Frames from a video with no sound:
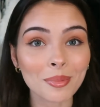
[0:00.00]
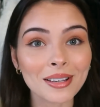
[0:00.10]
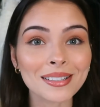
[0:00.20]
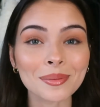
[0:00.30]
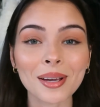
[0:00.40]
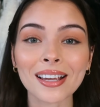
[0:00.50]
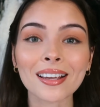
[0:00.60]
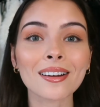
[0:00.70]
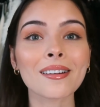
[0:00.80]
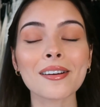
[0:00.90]
is my
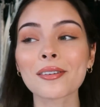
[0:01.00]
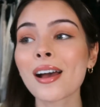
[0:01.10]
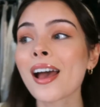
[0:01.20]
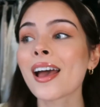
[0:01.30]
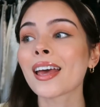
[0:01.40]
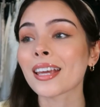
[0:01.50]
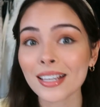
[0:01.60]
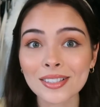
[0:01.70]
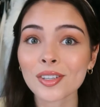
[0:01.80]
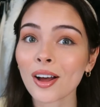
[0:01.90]
hero.
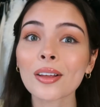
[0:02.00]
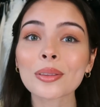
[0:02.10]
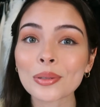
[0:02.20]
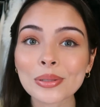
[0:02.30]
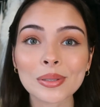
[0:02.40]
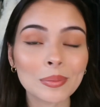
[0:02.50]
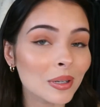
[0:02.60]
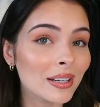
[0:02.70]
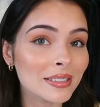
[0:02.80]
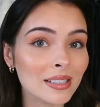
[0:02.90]
He's gone through some
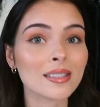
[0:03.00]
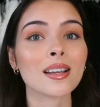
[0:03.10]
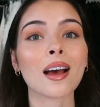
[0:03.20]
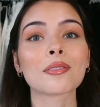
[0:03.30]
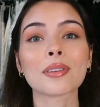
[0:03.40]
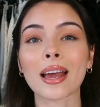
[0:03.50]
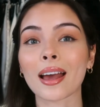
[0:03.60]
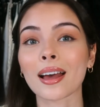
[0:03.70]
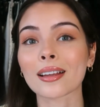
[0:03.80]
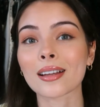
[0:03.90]
crazy stuff
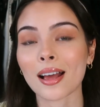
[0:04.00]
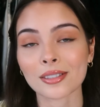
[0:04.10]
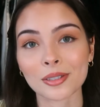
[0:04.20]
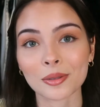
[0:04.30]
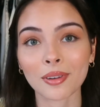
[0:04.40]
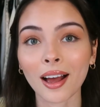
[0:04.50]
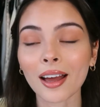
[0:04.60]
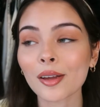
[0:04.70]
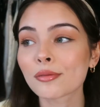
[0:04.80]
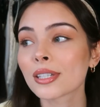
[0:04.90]
and has
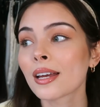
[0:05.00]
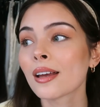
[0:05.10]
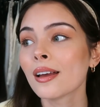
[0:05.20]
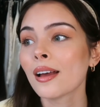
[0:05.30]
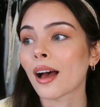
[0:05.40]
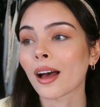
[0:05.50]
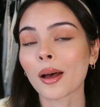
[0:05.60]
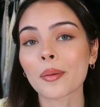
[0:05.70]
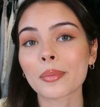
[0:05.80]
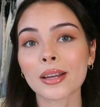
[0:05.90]
survived.
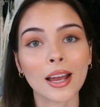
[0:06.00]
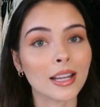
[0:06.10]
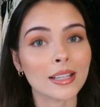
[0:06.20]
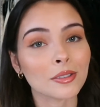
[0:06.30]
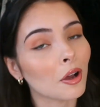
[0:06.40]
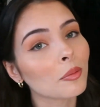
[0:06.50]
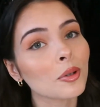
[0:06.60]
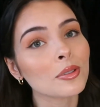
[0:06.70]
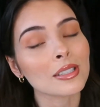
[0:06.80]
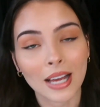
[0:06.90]
And he's
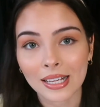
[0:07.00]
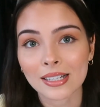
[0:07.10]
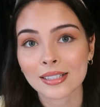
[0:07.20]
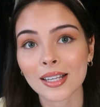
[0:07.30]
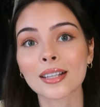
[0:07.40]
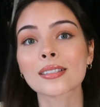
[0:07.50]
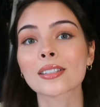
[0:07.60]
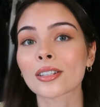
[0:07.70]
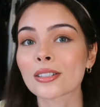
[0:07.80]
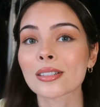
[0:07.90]
almost 96. He
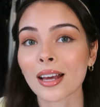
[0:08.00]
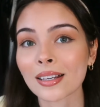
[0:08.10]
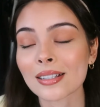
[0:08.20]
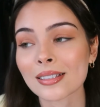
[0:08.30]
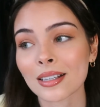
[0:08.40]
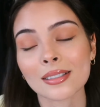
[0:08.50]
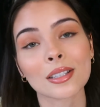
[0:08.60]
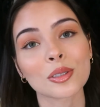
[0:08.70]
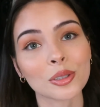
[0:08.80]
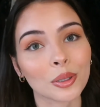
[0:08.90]
turns 96
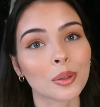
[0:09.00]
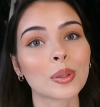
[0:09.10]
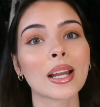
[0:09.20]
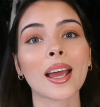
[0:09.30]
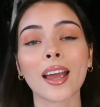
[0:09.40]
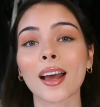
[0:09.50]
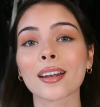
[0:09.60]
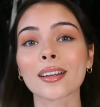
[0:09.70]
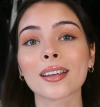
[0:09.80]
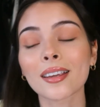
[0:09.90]
in June, and